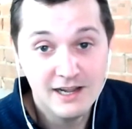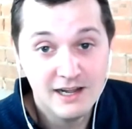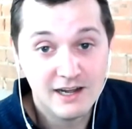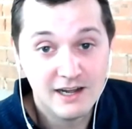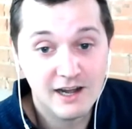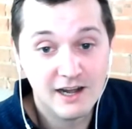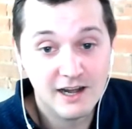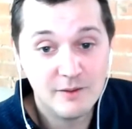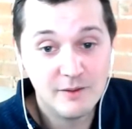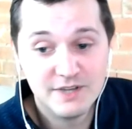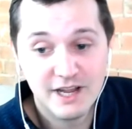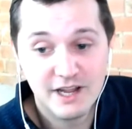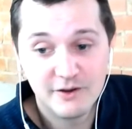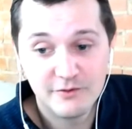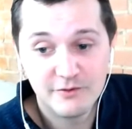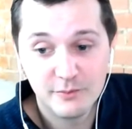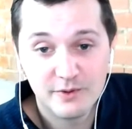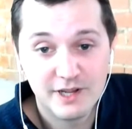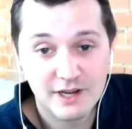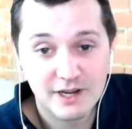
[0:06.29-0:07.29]
I'm Dan
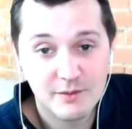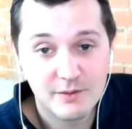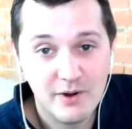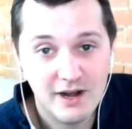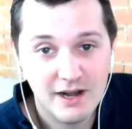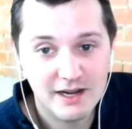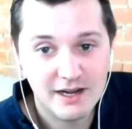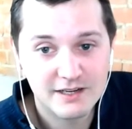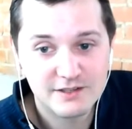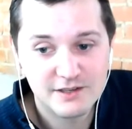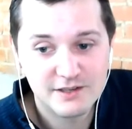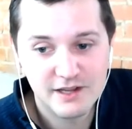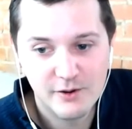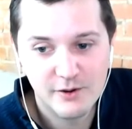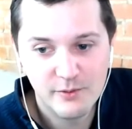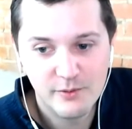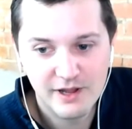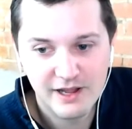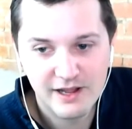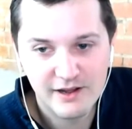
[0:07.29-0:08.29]
from Kickbox,
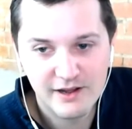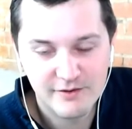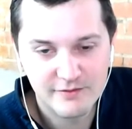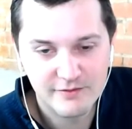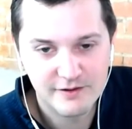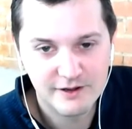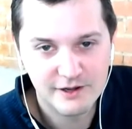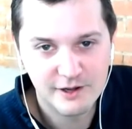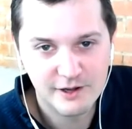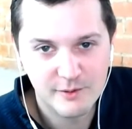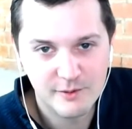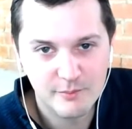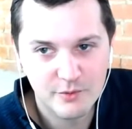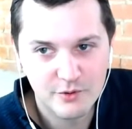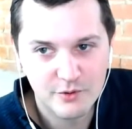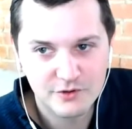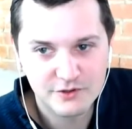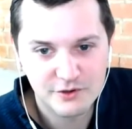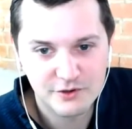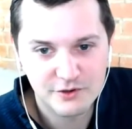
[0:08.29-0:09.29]
and we have
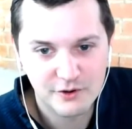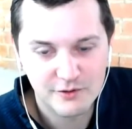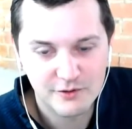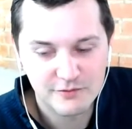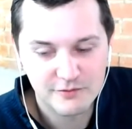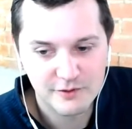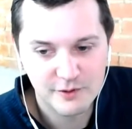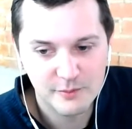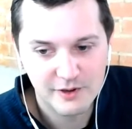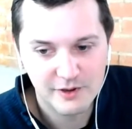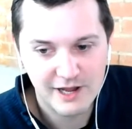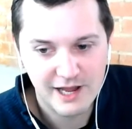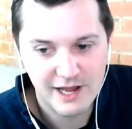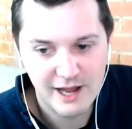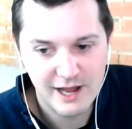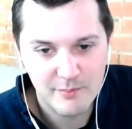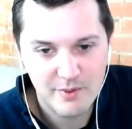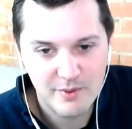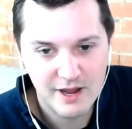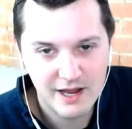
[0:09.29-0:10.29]
Mercer from
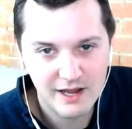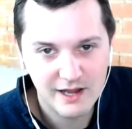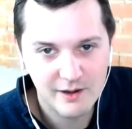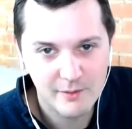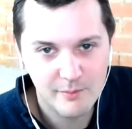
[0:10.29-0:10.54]
Campaign